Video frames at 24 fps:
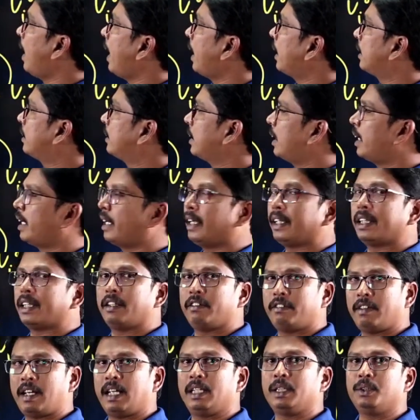accelerated
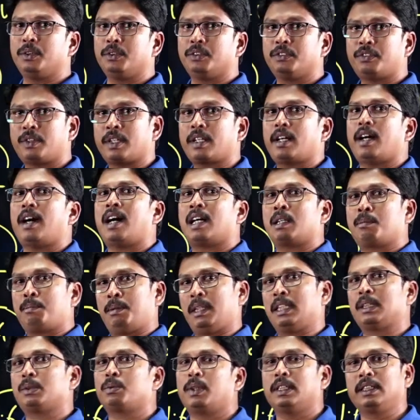value for r
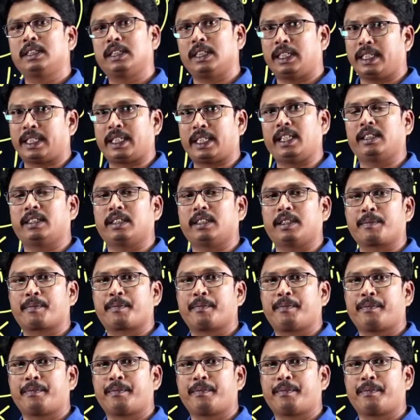plus 1th iteration.